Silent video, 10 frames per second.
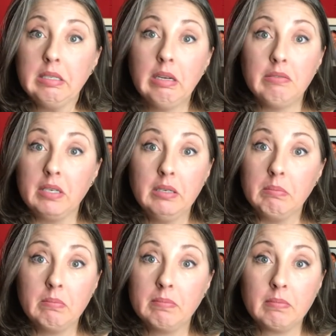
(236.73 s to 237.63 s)
not for
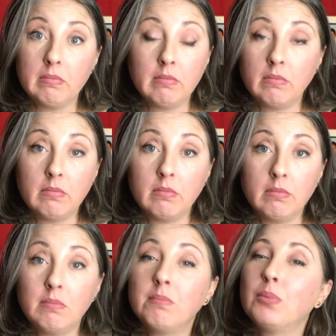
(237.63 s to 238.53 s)
them.
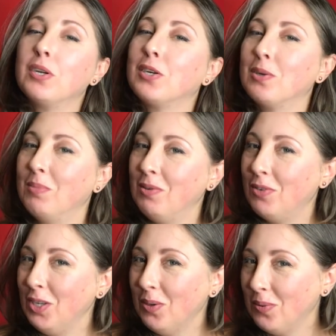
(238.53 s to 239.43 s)
But it could be
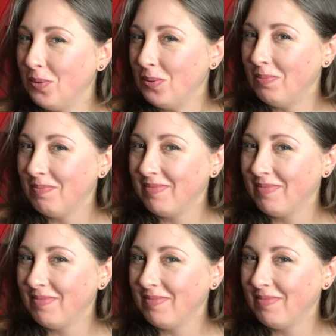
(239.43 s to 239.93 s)
for you.